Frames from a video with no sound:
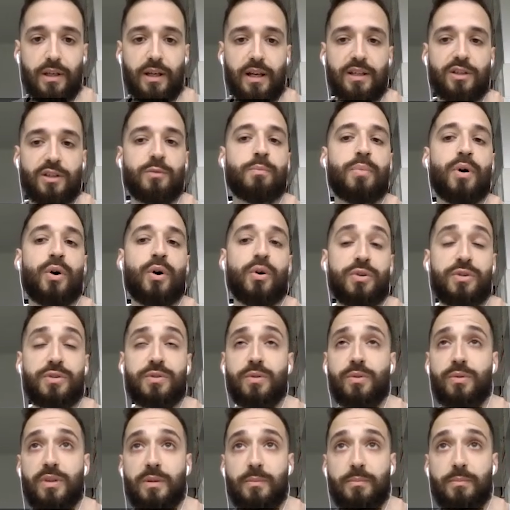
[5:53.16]
as
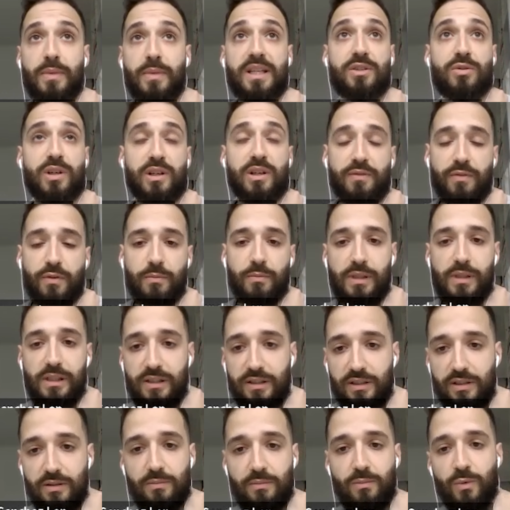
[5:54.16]
opposed to the metric
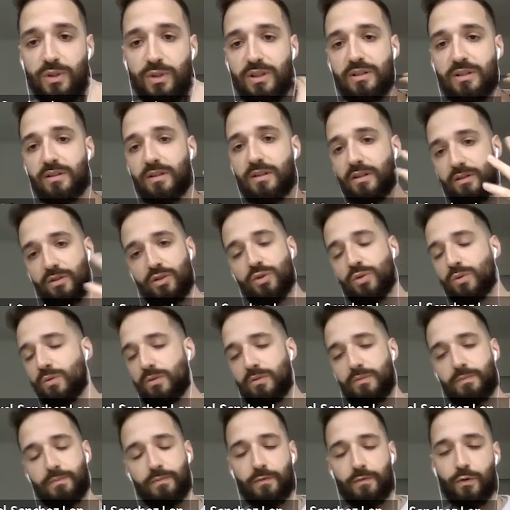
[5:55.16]
formalism, which is the
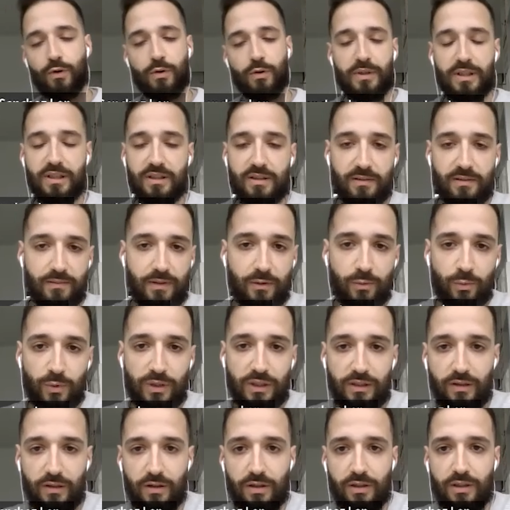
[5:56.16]
usual formalism that
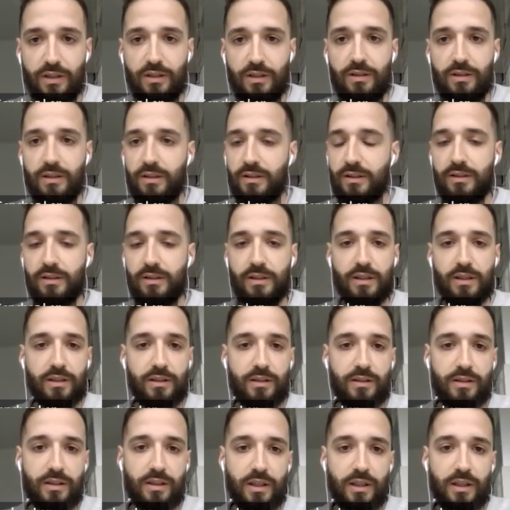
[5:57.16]
we learn
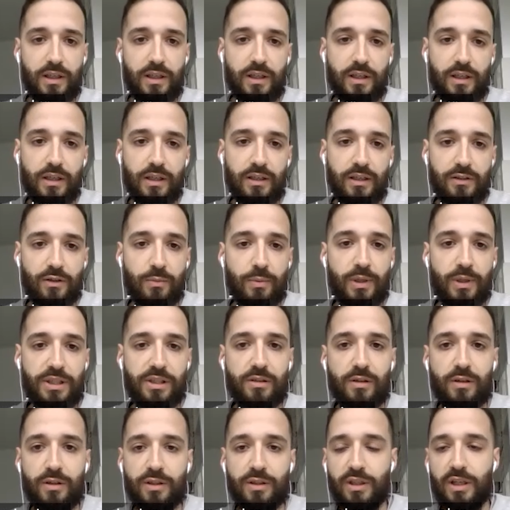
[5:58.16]
in our
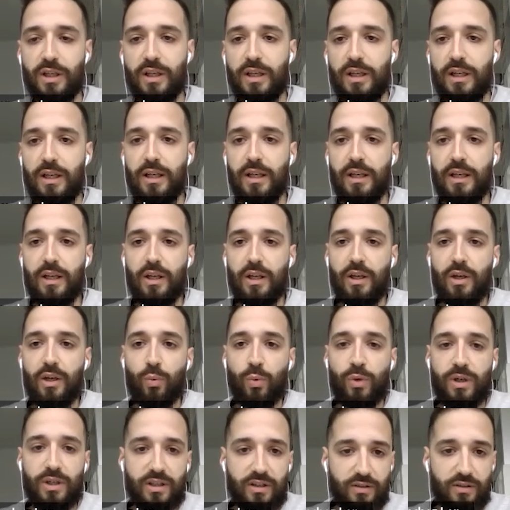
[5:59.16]
bachelor's,
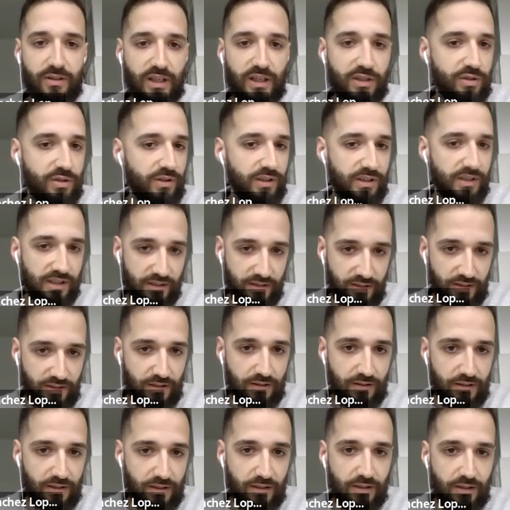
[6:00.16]
where the connection is just
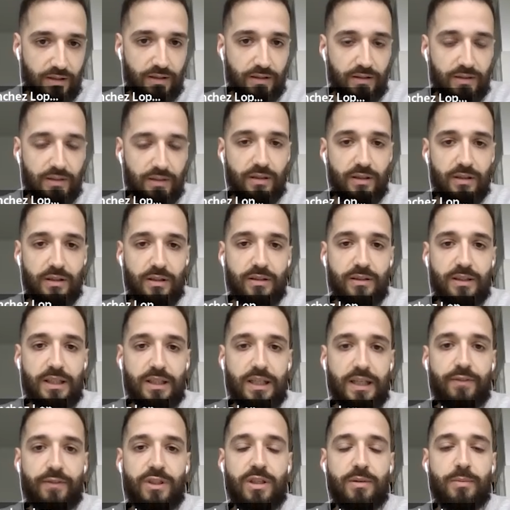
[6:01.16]
the
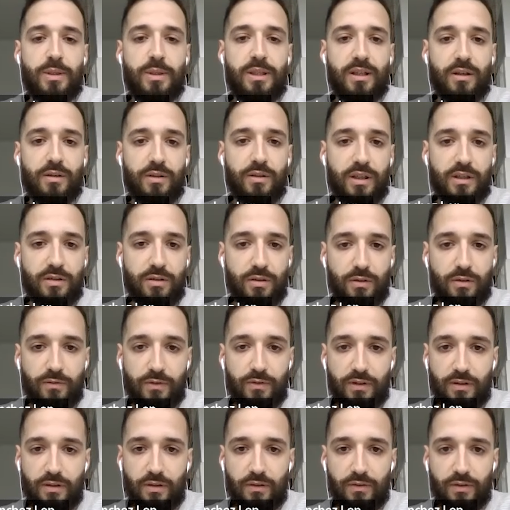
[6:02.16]
Levi-Civita connection of
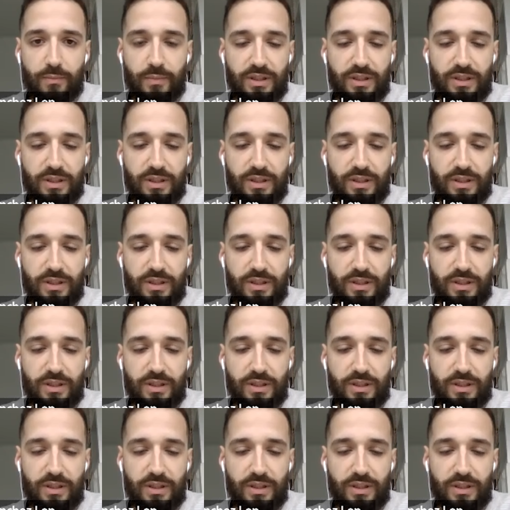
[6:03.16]
the